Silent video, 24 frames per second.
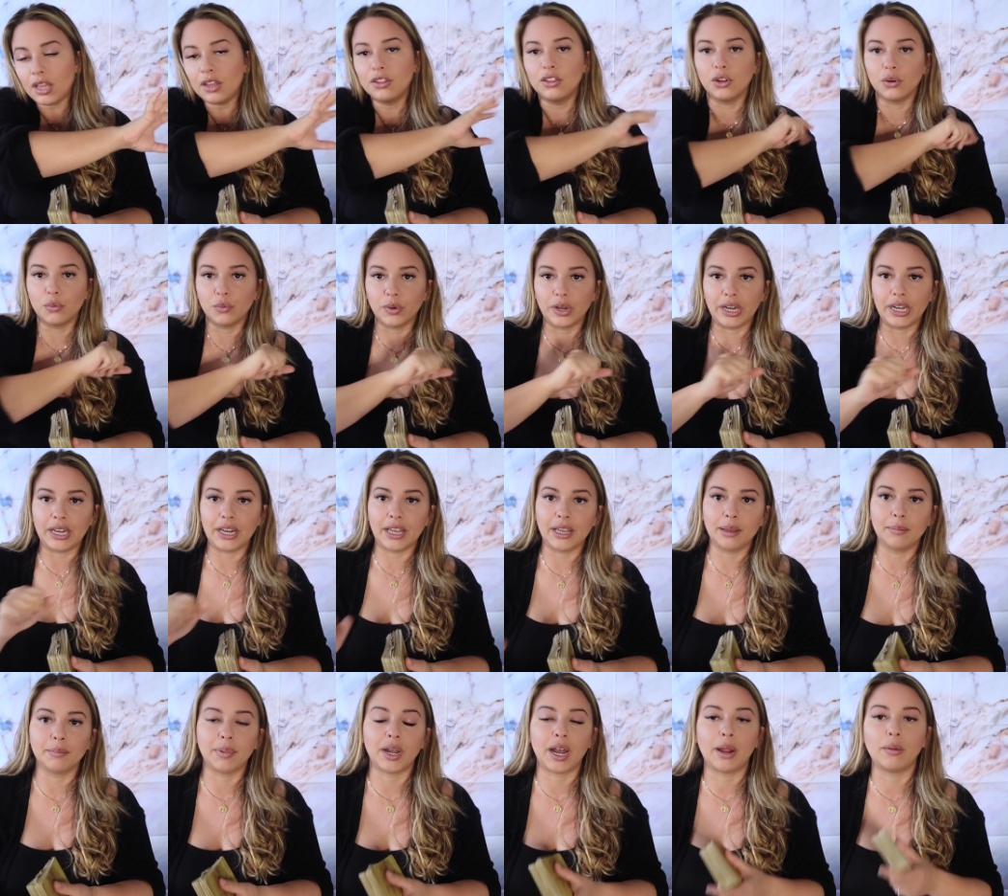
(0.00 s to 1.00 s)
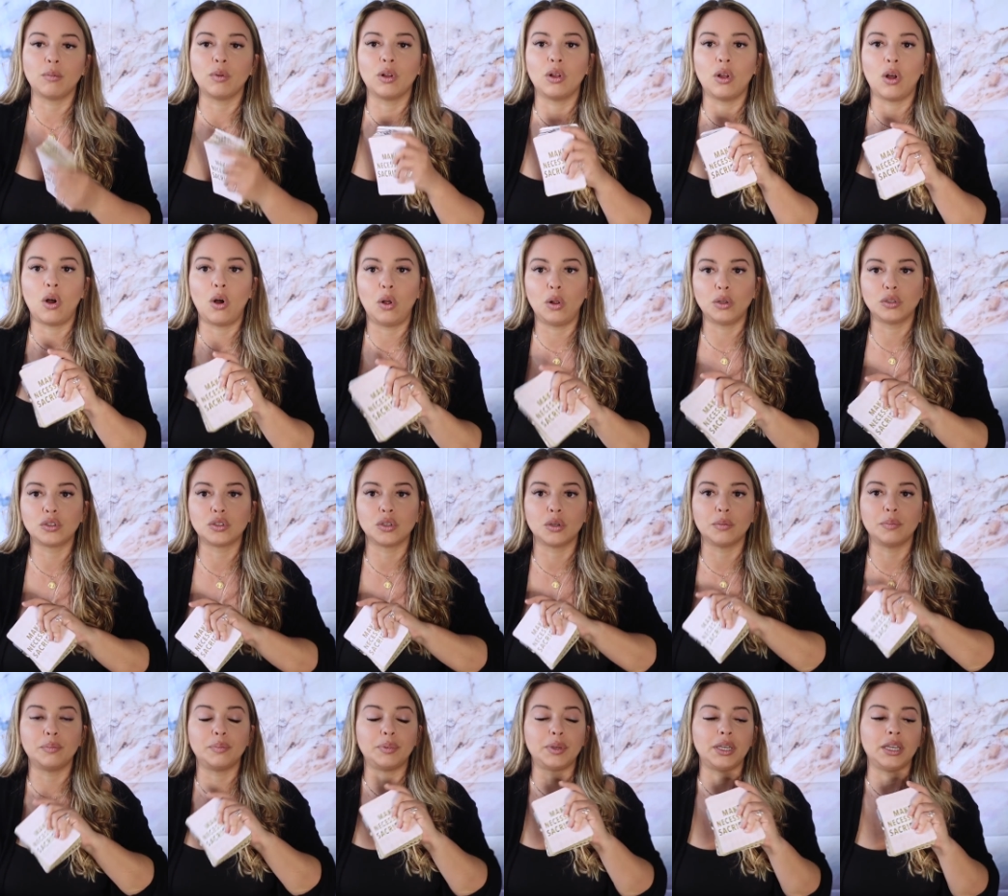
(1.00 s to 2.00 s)
the reading, but I will
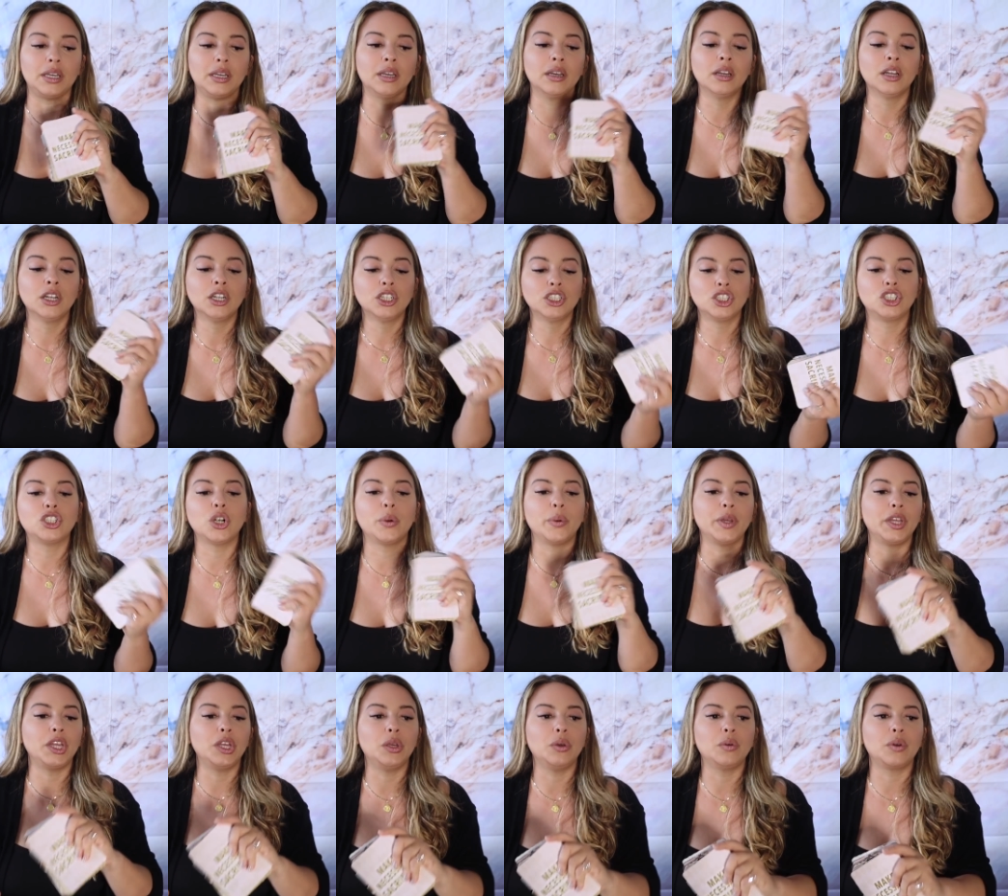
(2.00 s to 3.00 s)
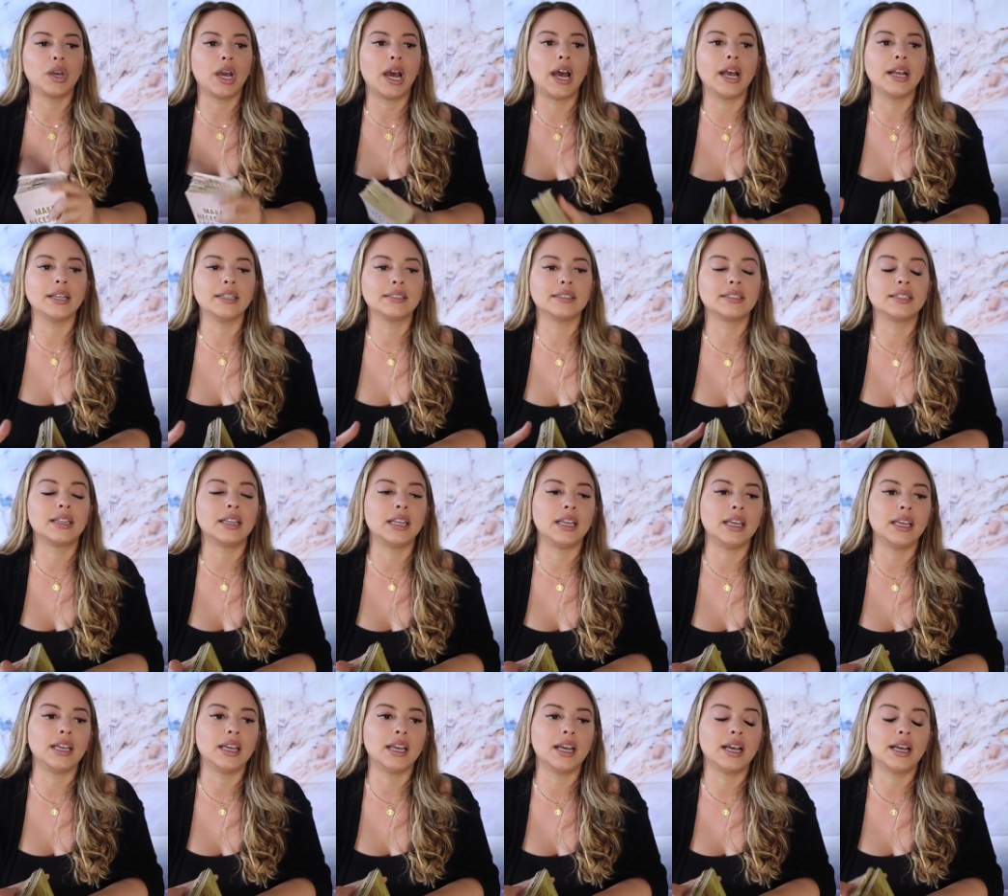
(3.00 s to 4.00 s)
also be showing you guys
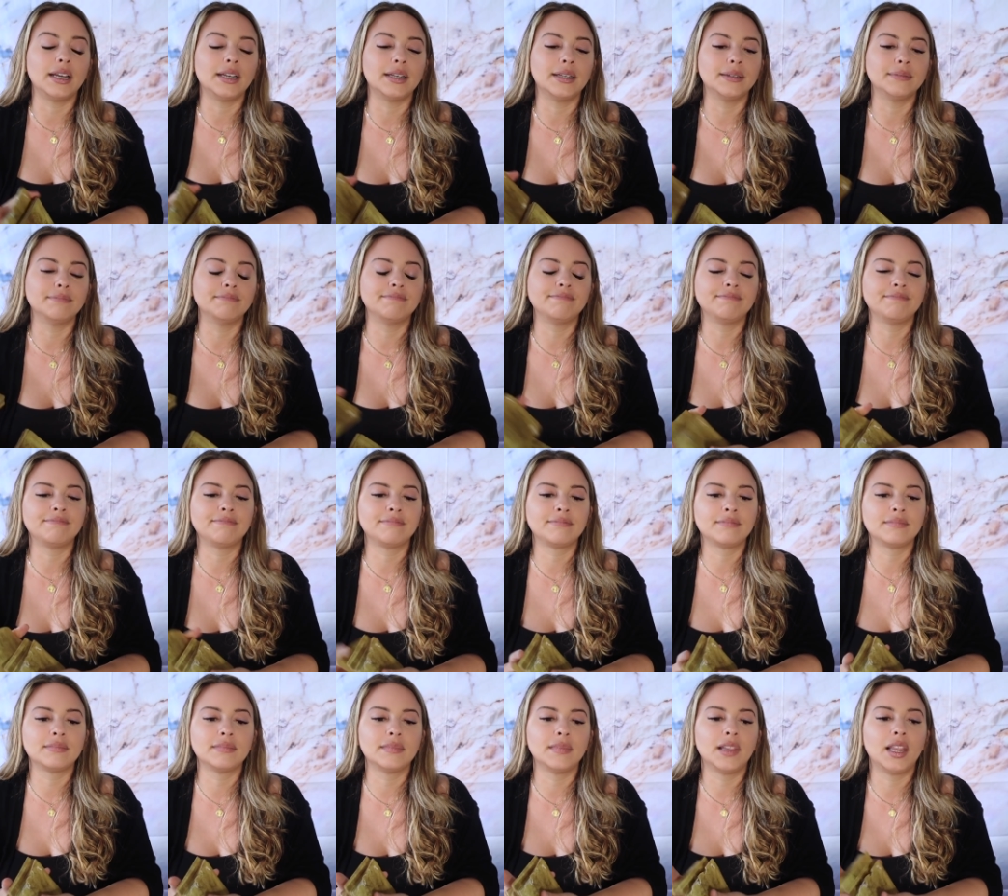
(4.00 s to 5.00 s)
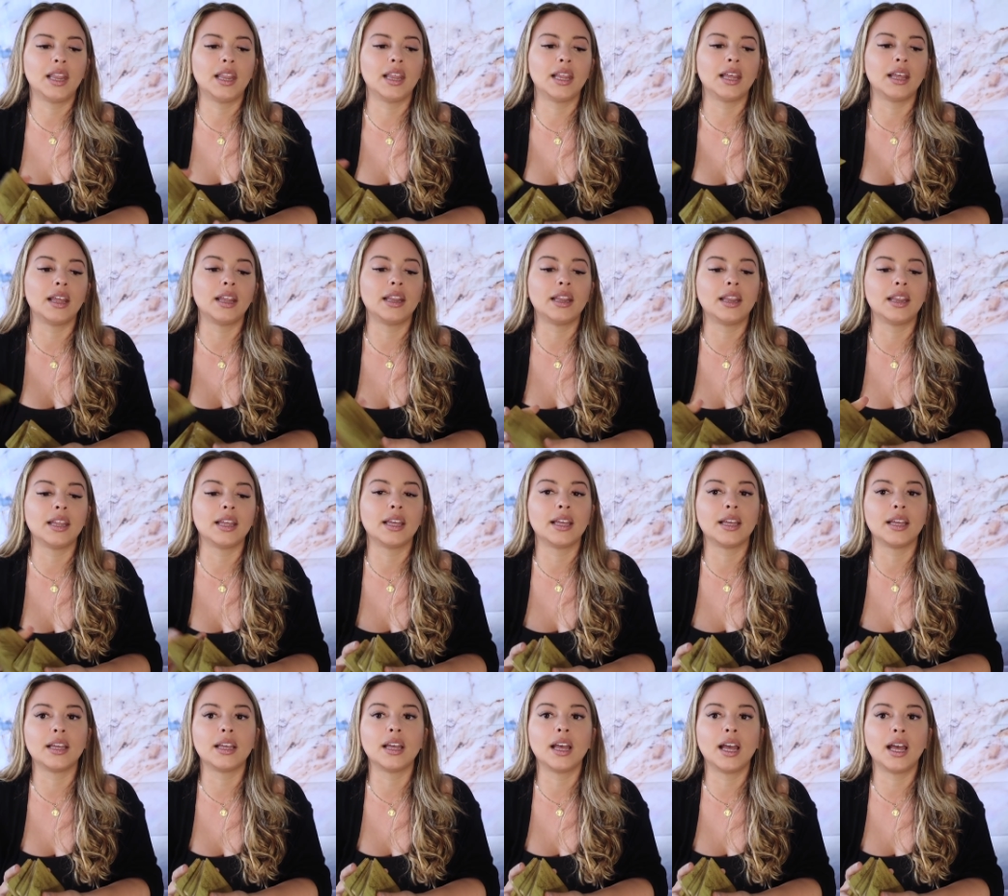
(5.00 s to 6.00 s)
the, um, the,
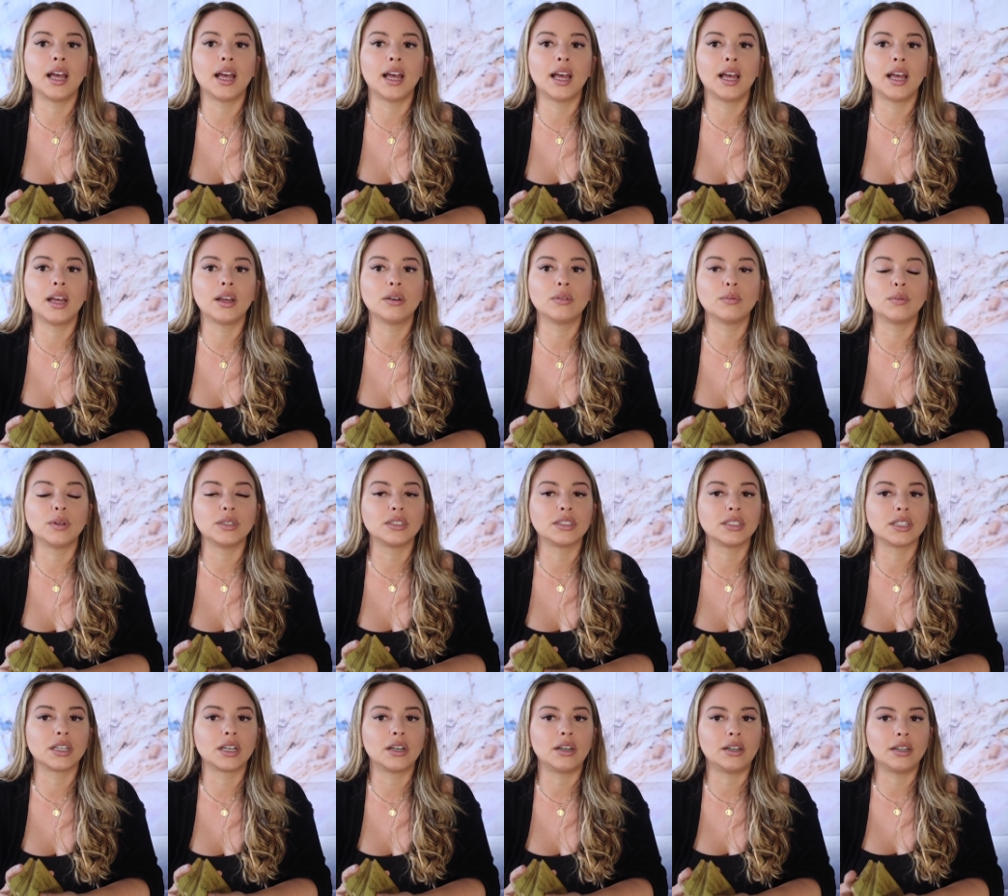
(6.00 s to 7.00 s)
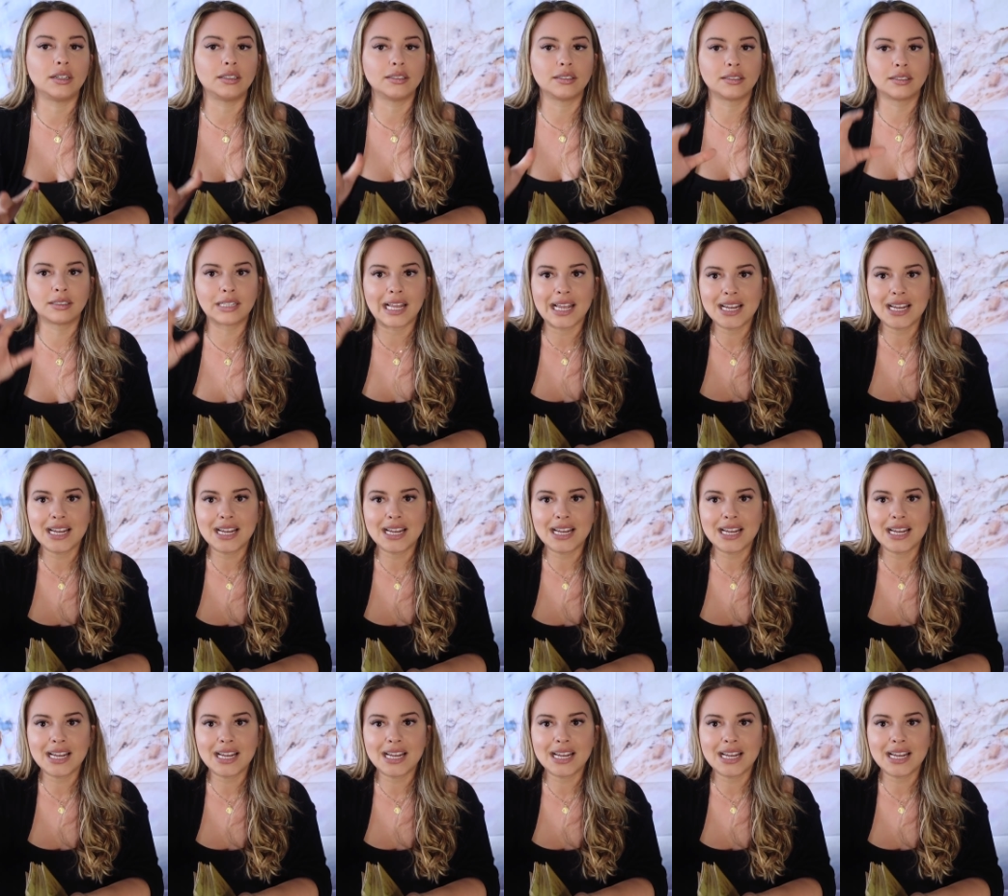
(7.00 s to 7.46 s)
the uh, what's it called?